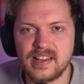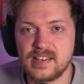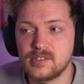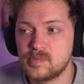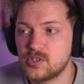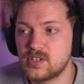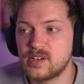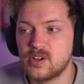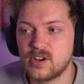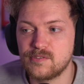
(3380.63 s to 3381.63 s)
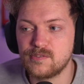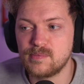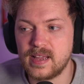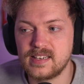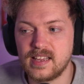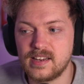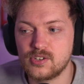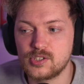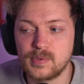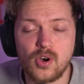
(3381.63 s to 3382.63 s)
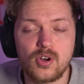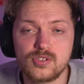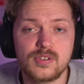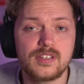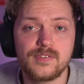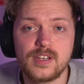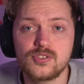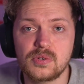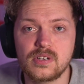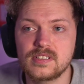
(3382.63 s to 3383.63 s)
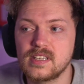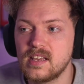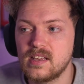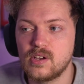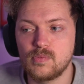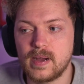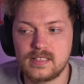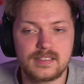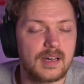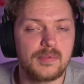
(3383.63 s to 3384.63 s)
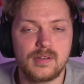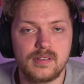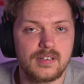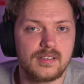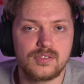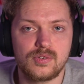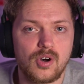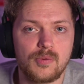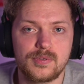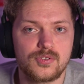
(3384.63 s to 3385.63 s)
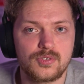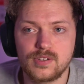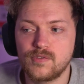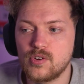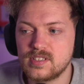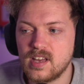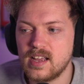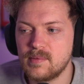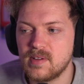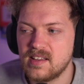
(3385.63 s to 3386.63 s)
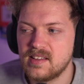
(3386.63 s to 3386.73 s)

and especially a lot of maintainers, but also individuals who might stumble into open source the first time,